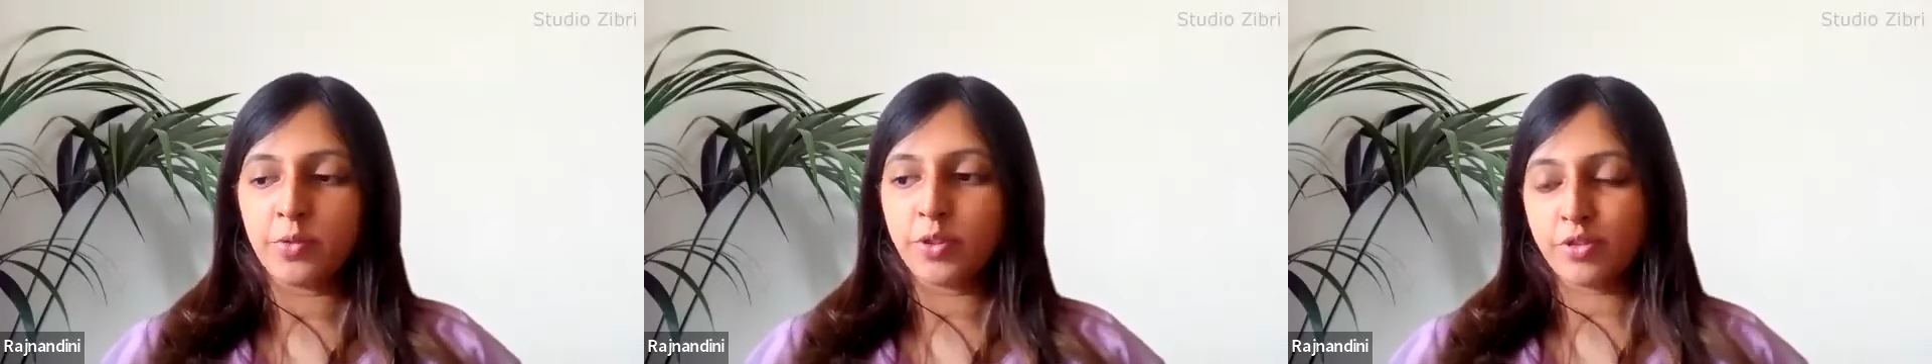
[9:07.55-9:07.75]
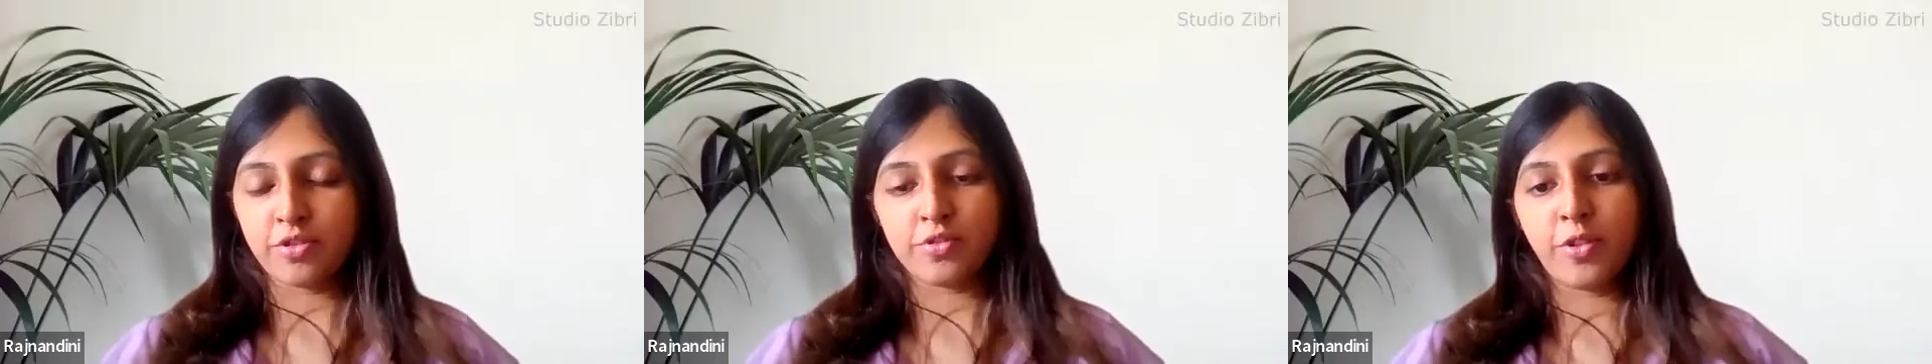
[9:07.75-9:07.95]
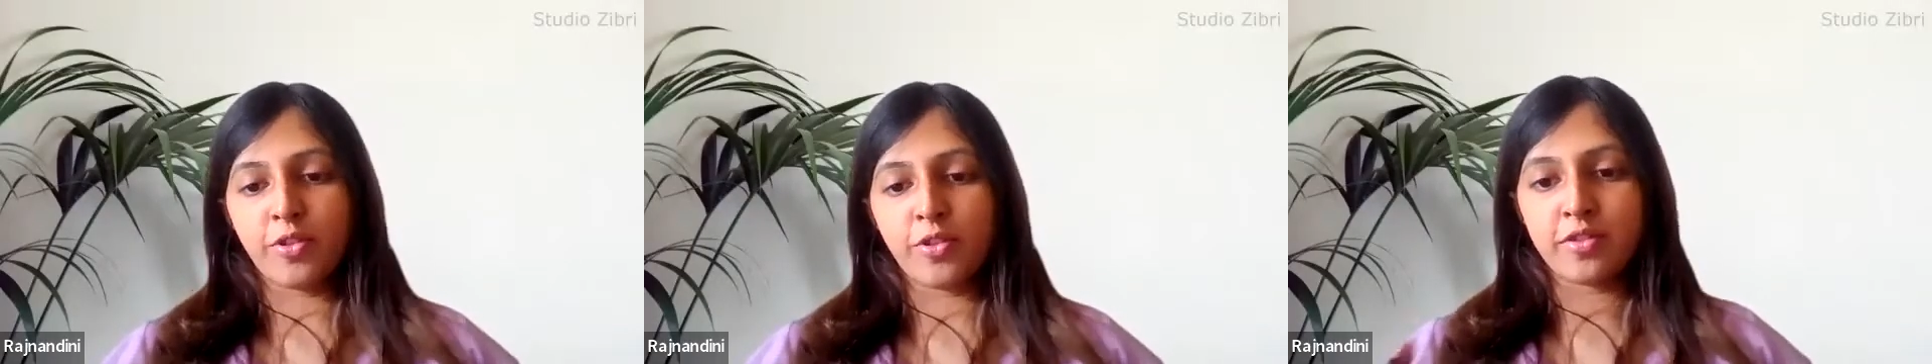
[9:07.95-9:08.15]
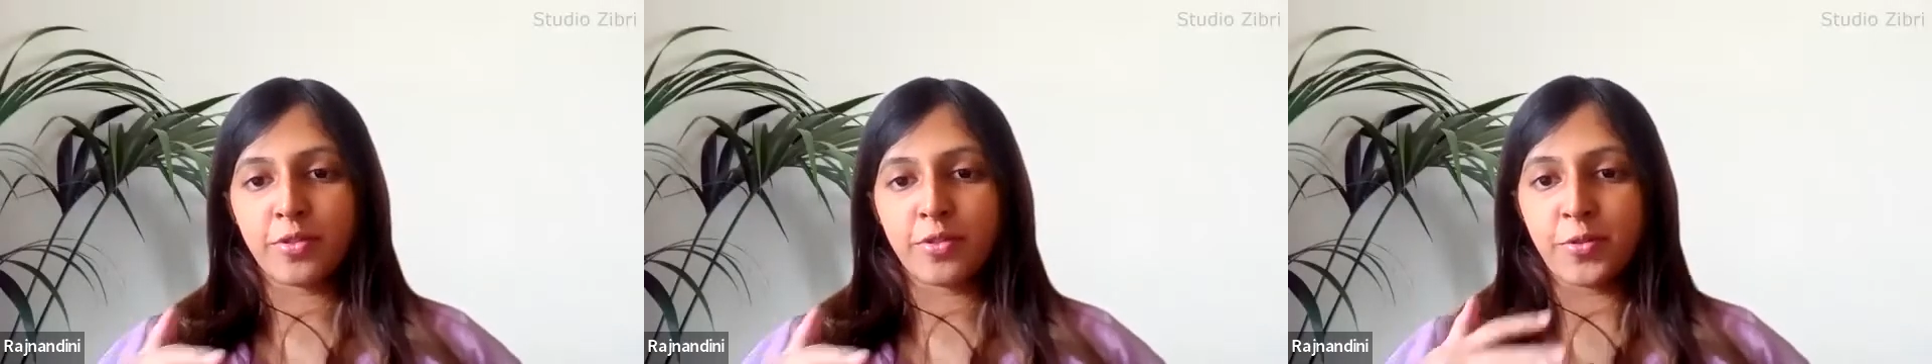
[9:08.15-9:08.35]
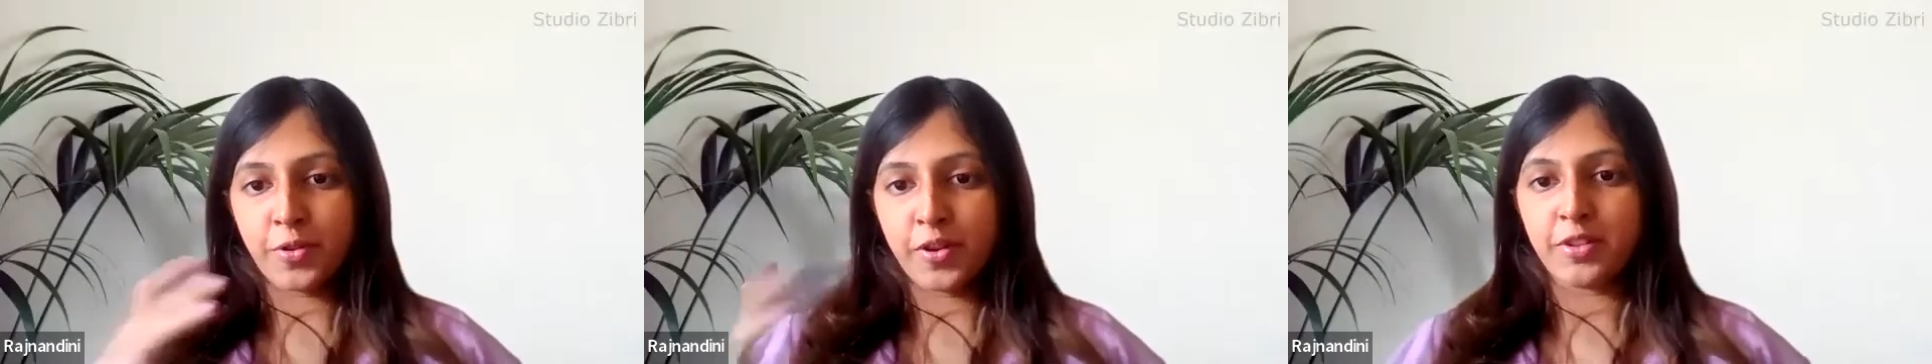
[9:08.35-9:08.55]
which is
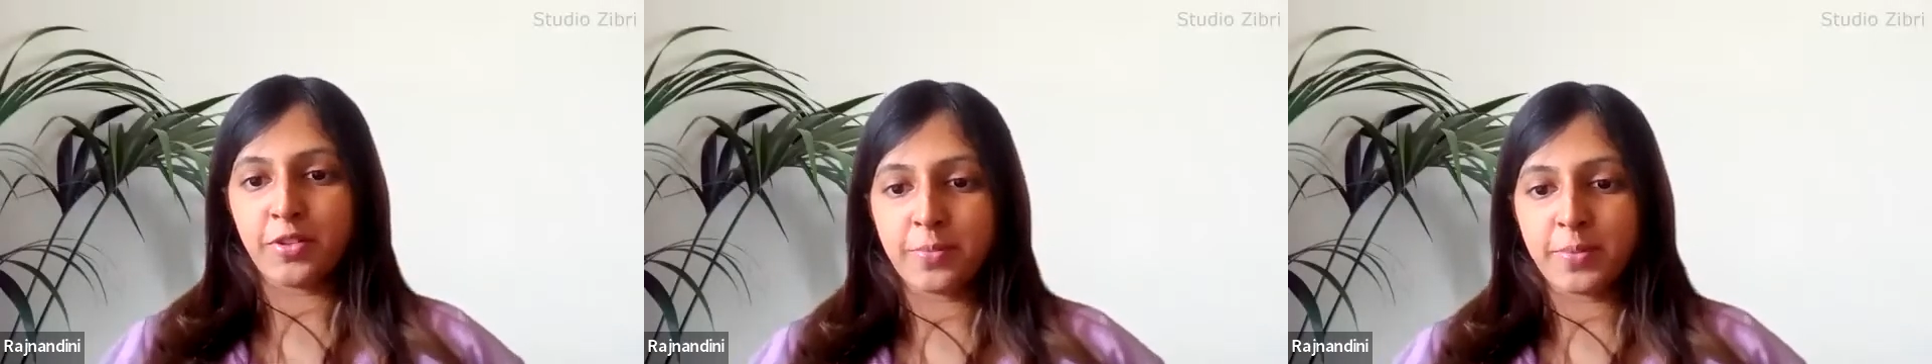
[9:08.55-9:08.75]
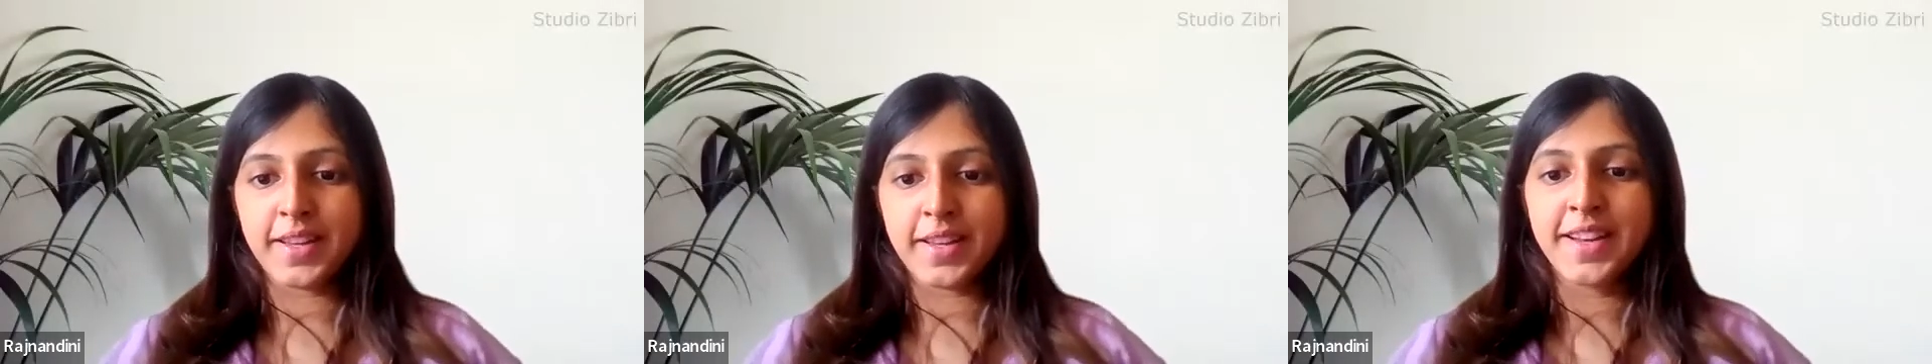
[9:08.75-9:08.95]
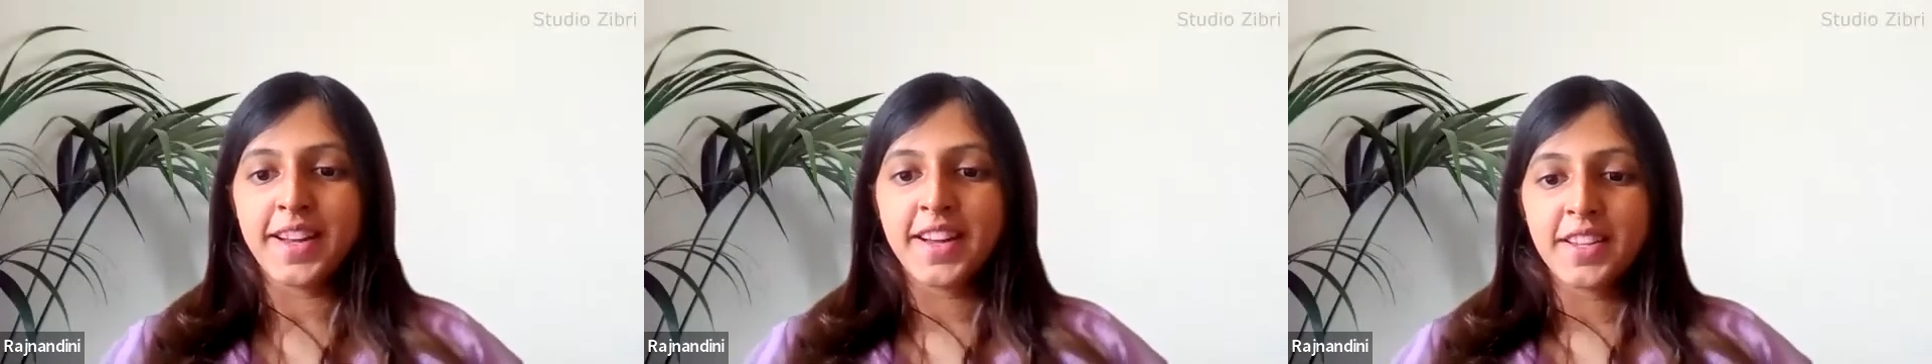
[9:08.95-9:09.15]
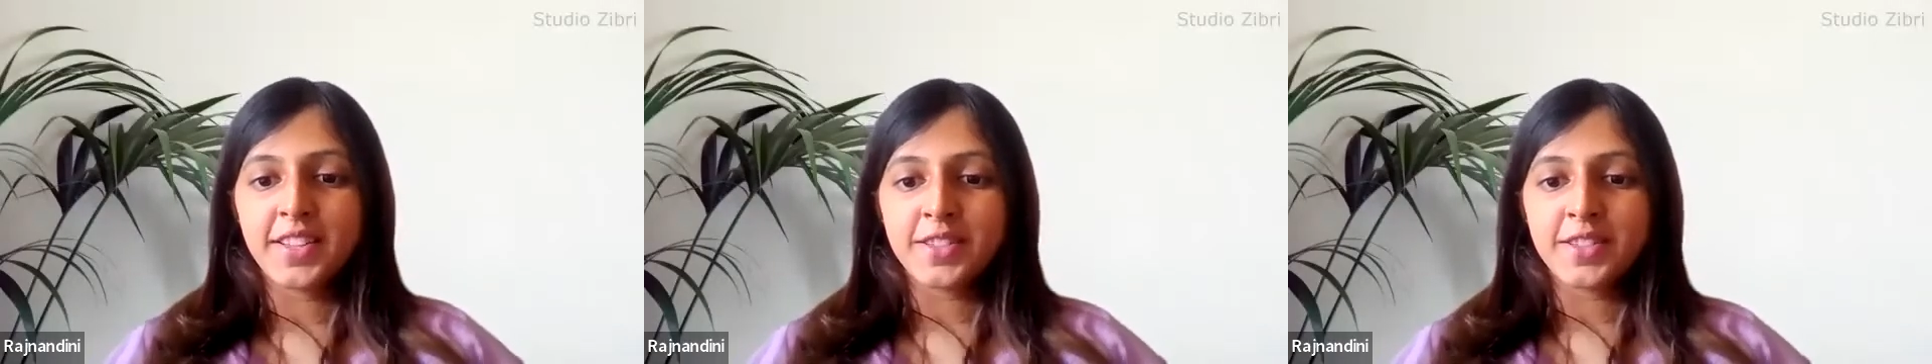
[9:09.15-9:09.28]
also going to be